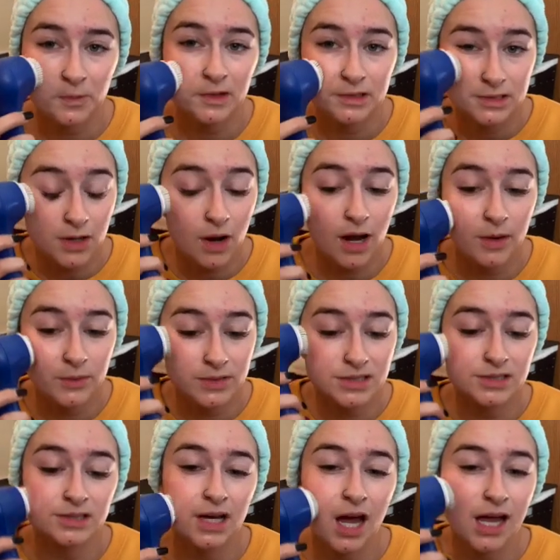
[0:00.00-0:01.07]
So I will see
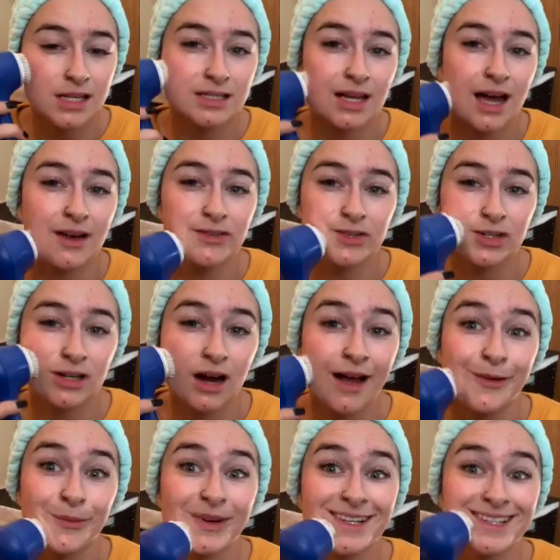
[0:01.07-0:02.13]
you guys after I
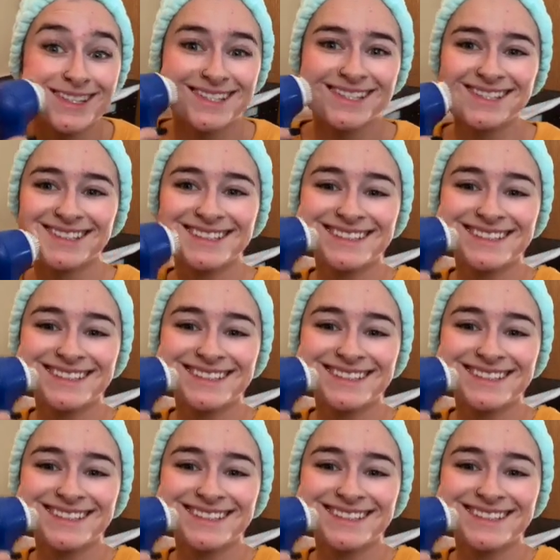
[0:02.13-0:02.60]
rinse.